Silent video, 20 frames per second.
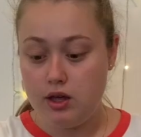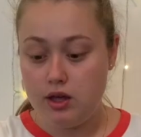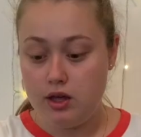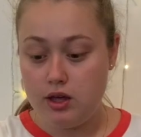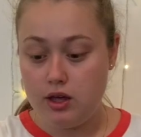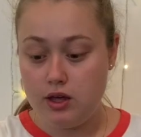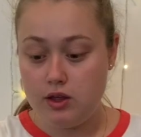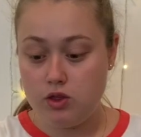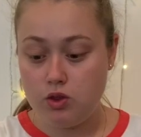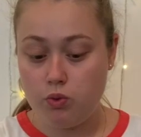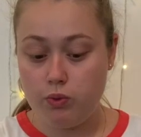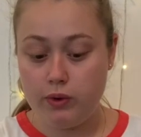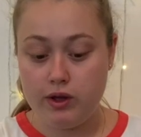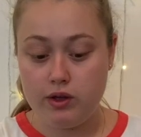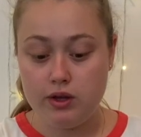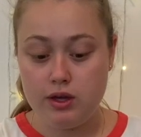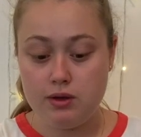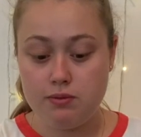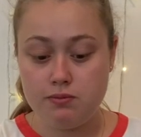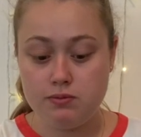in the
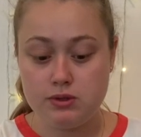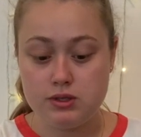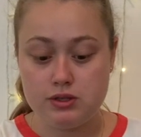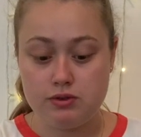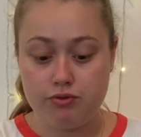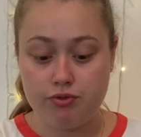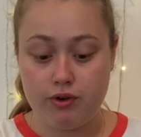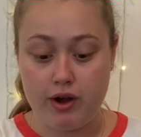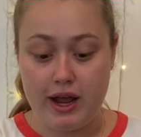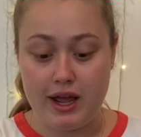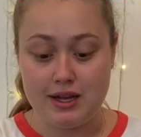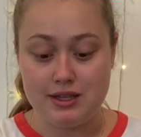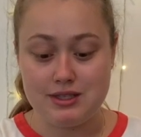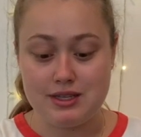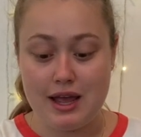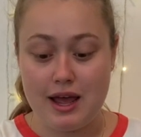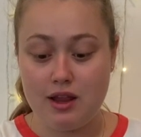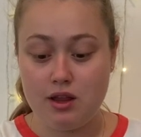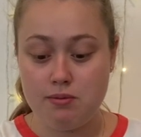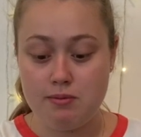Williams France
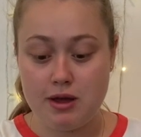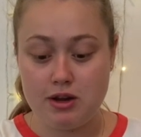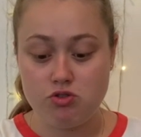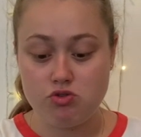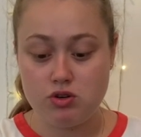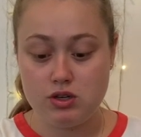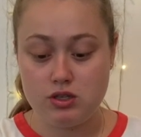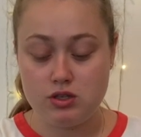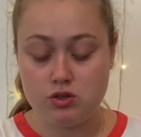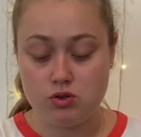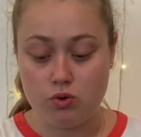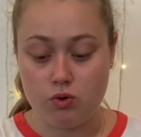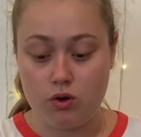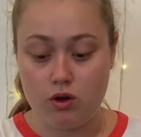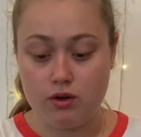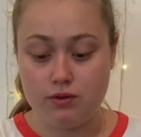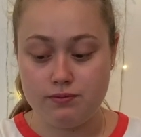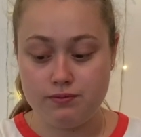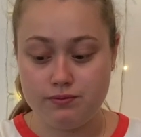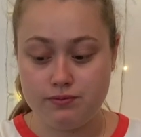Elementary School.